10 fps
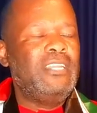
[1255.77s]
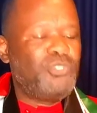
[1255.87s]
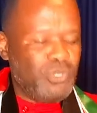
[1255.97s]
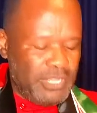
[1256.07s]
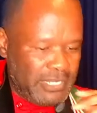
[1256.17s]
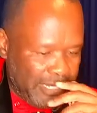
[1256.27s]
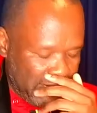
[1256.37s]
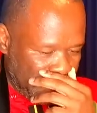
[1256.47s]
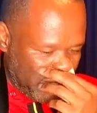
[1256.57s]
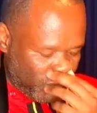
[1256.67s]
In
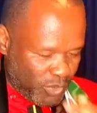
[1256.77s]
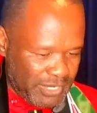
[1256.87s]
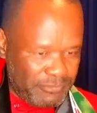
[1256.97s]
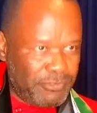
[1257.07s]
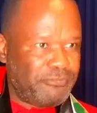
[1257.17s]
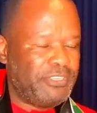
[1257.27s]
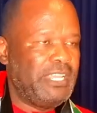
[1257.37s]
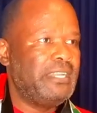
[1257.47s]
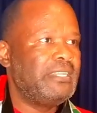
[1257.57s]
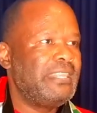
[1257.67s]

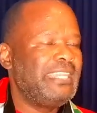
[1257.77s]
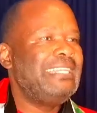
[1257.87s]
2015,